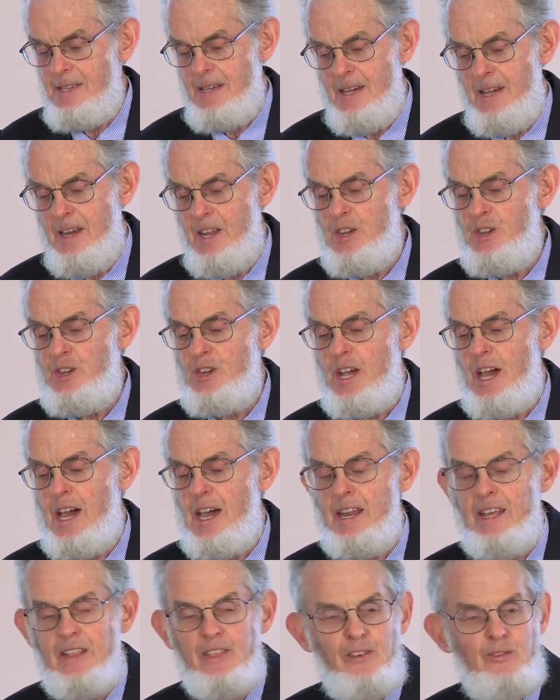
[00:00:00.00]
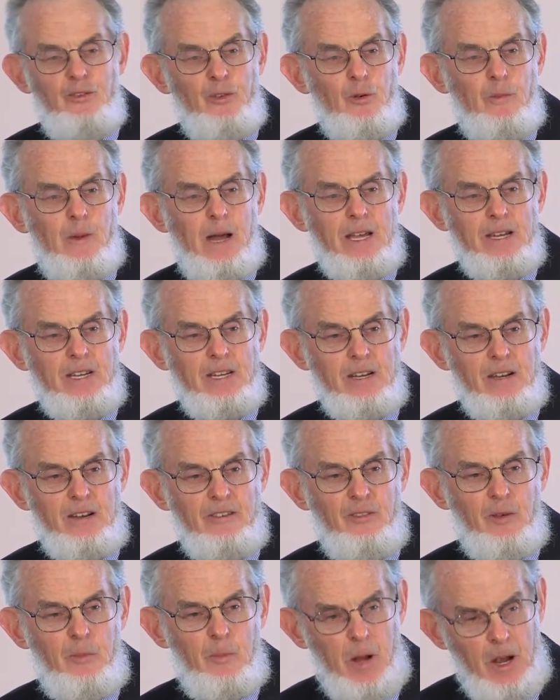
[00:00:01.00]
initiated the formation
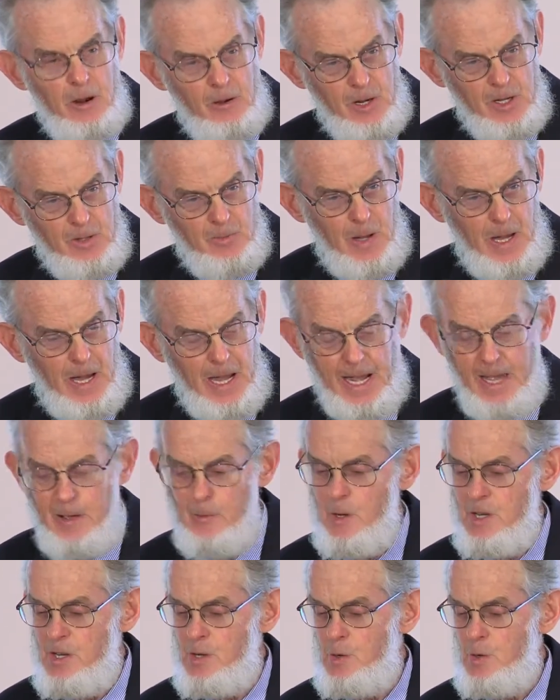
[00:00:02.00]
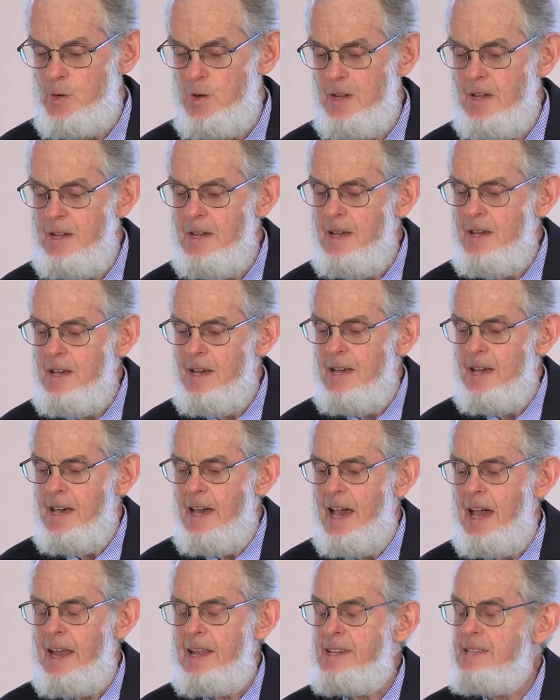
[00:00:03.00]
of the Progress Party, which
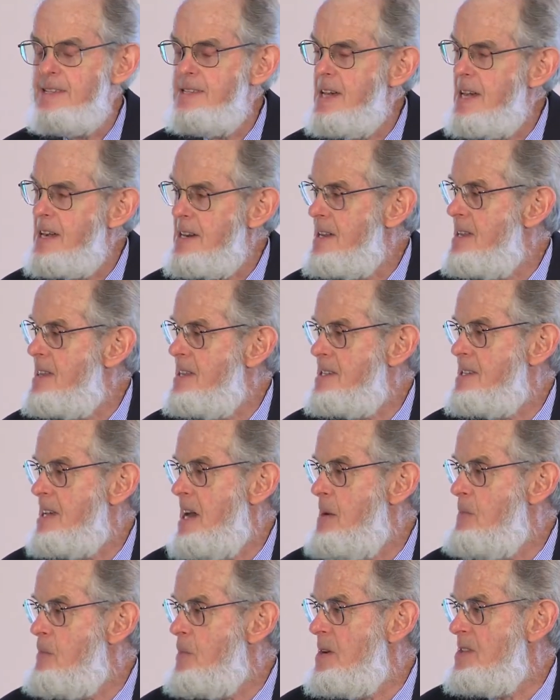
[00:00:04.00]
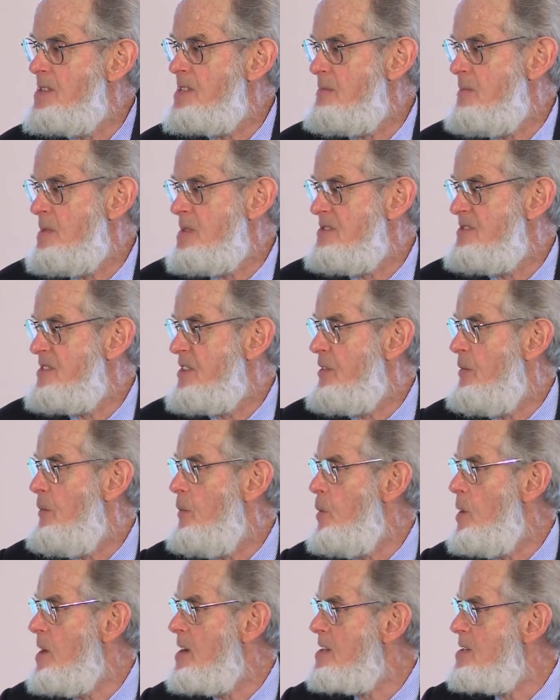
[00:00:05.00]
had exactly the same principles as the
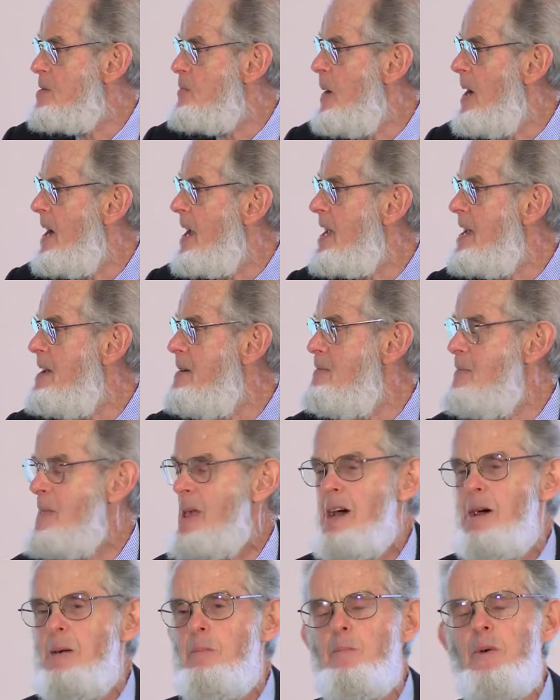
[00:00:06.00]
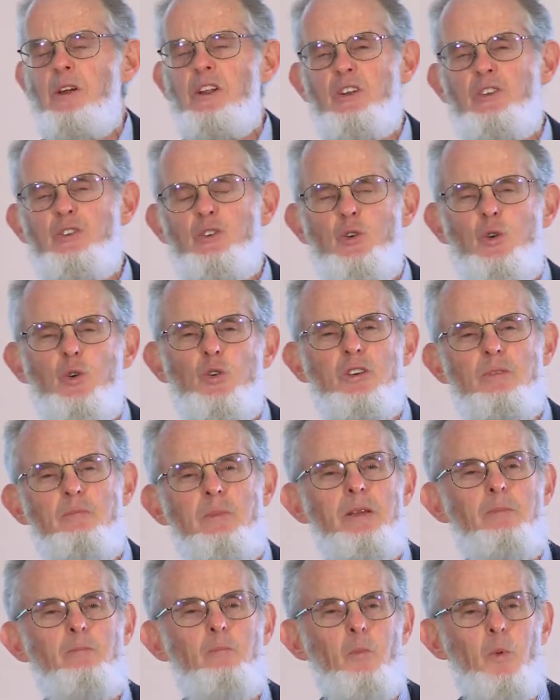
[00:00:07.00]
Workers' Party, but it talked a
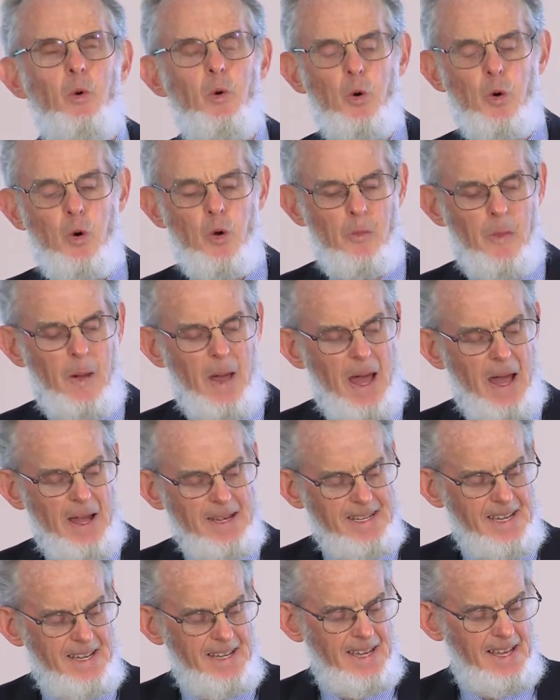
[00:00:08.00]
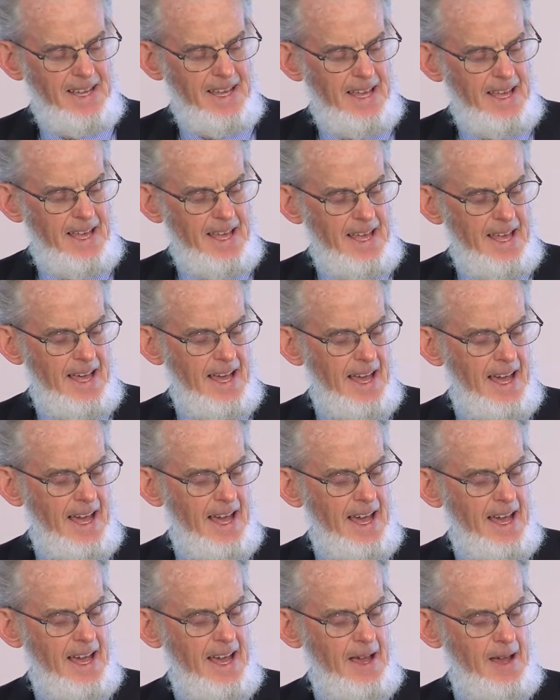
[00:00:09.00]
bit more about
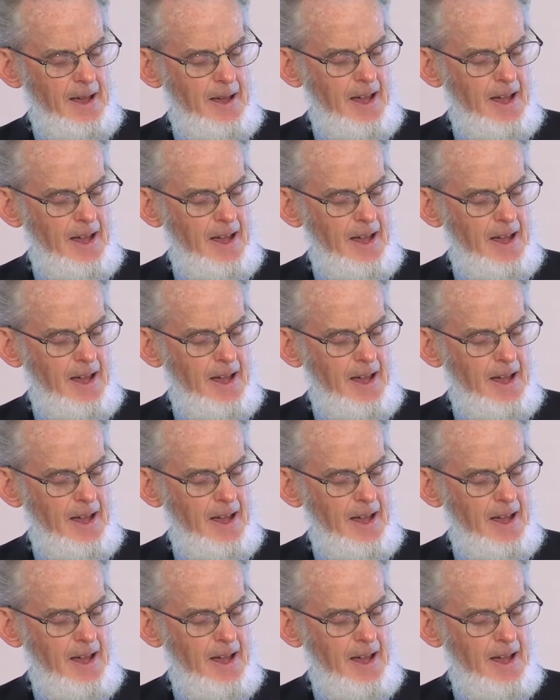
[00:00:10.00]
uh,